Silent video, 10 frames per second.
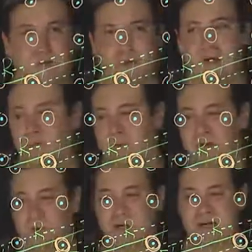So now we
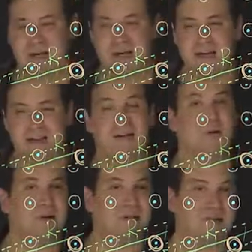know
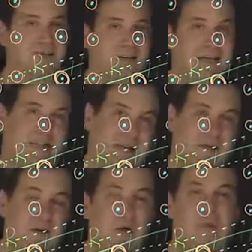the
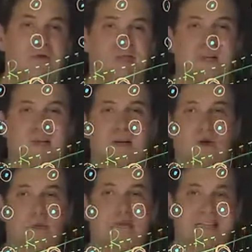exact,
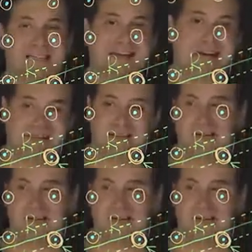almost exact